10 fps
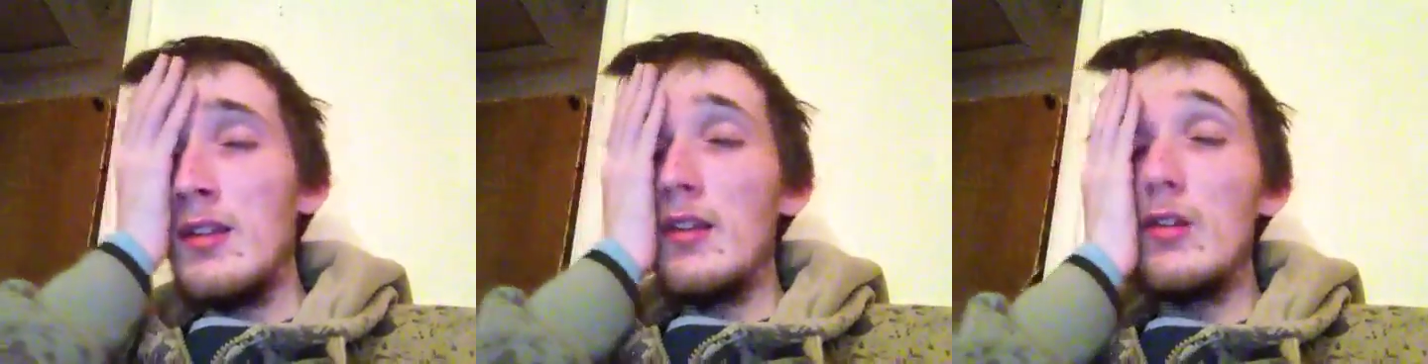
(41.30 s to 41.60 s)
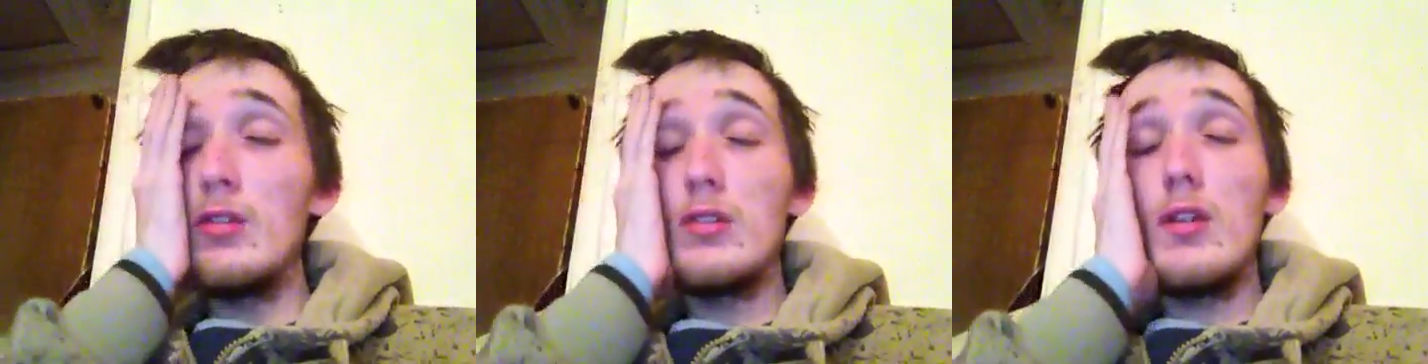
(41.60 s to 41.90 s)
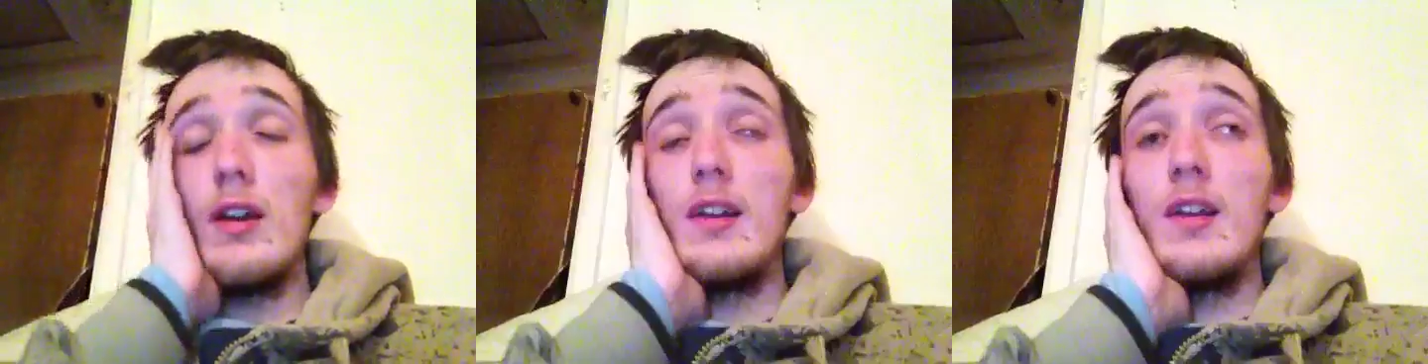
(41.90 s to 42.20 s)
Looks
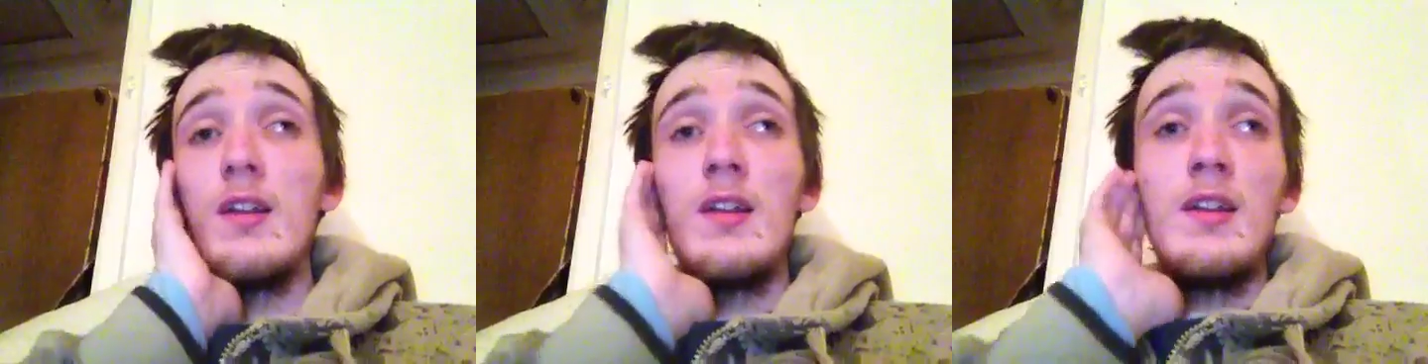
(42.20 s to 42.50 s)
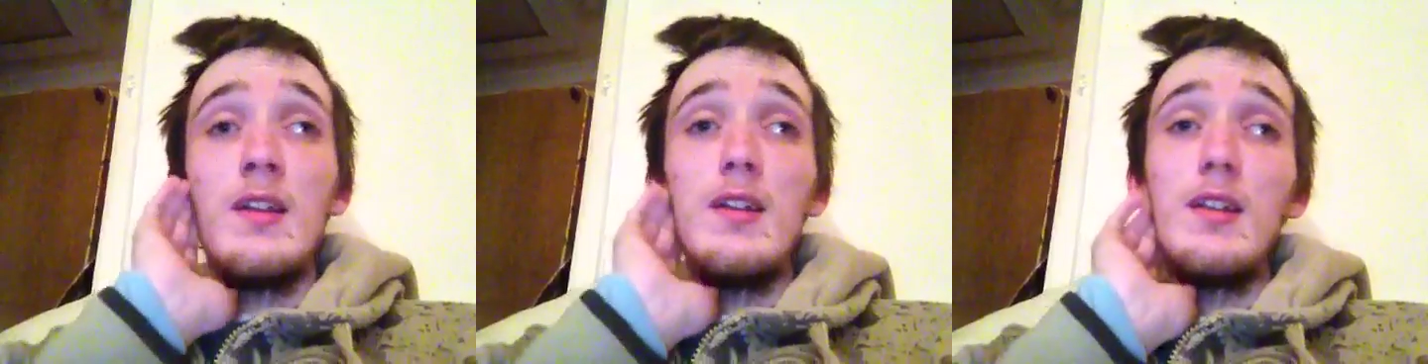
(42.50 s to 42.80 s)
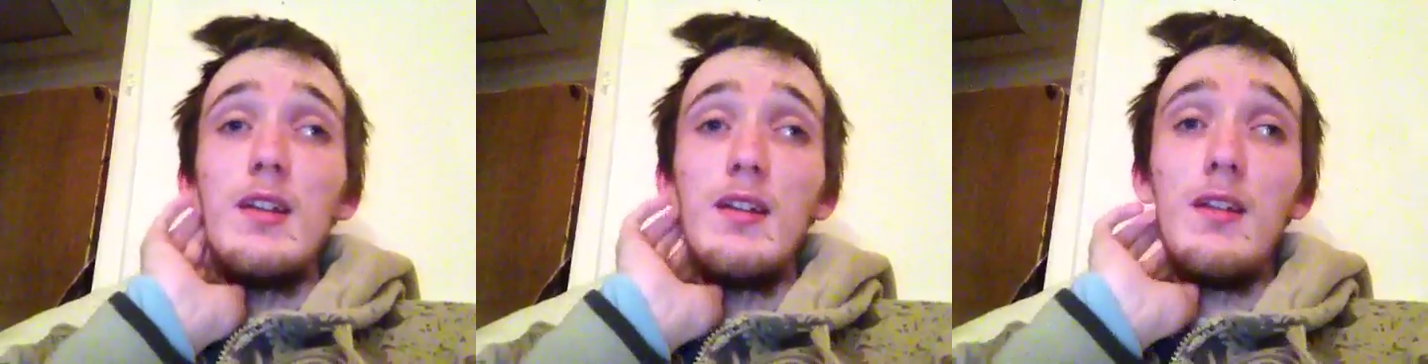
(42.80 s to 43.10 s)
like
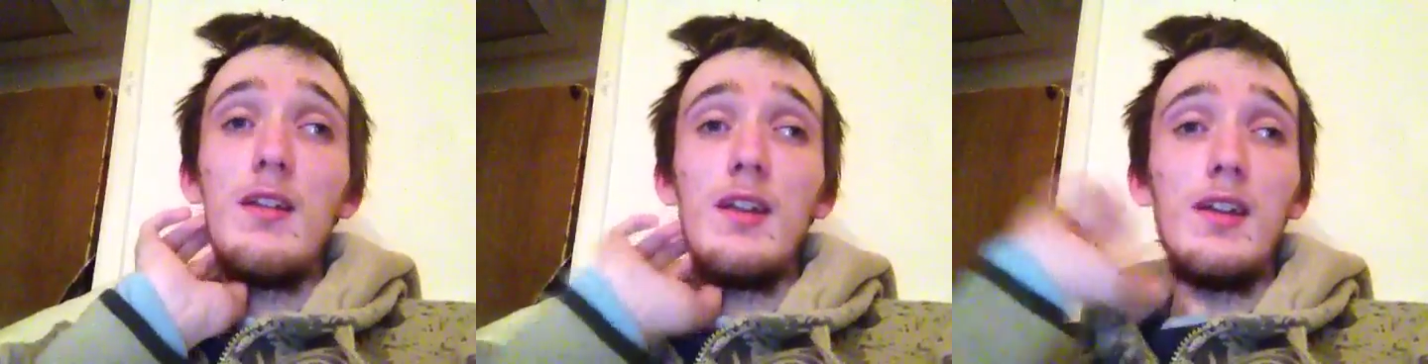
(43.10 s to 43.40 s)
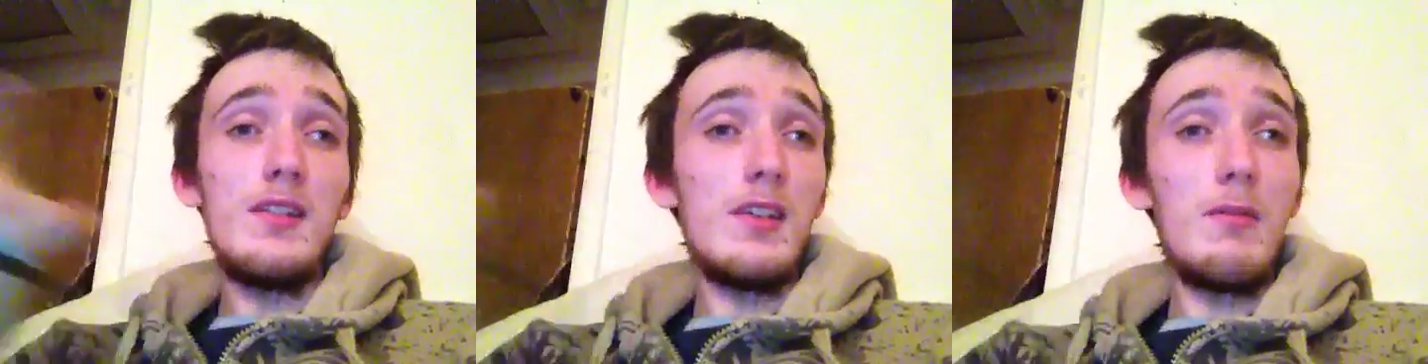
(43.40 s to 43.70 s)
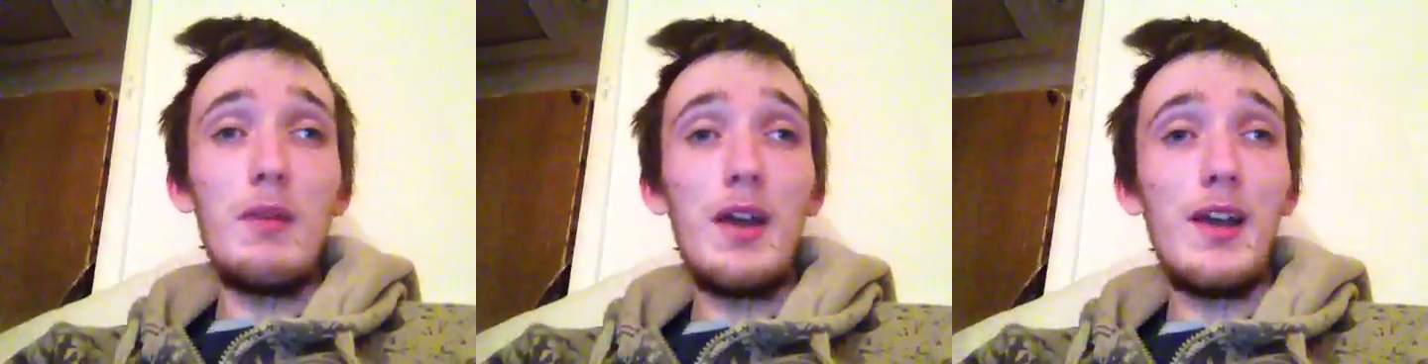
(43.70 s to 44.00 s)
it's
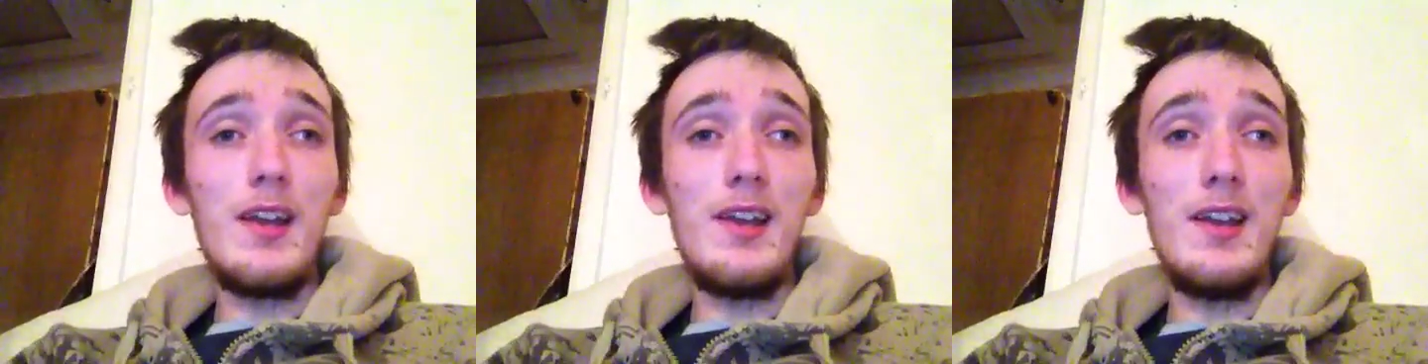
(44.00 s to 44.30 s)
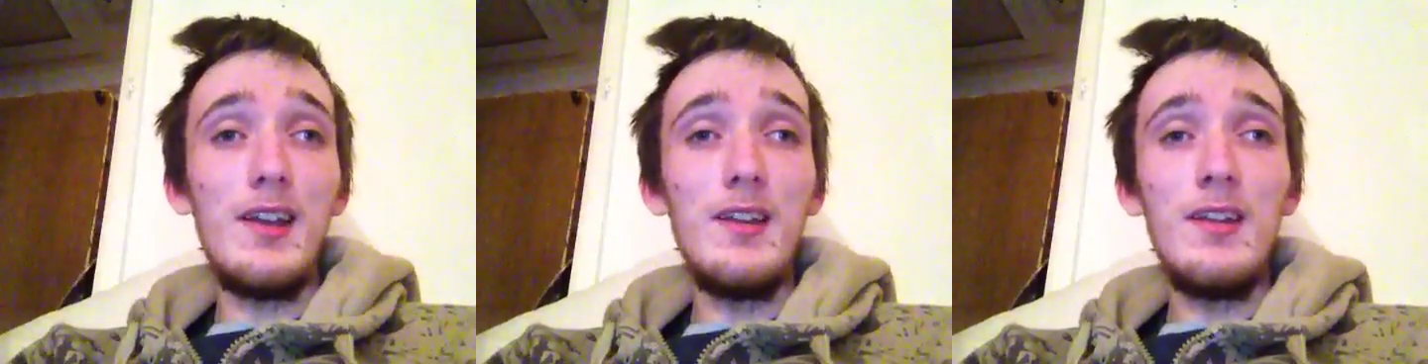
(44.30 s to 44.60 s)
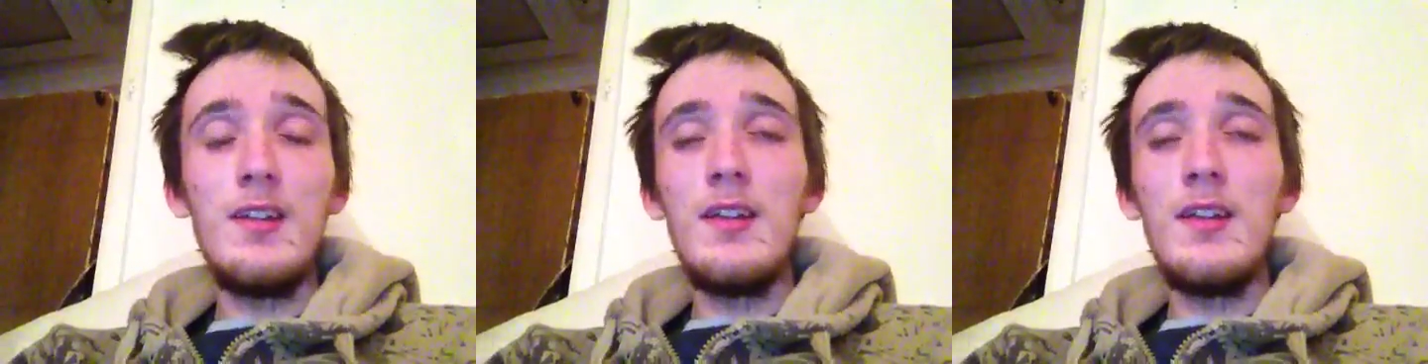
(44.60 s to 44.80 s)
come back again.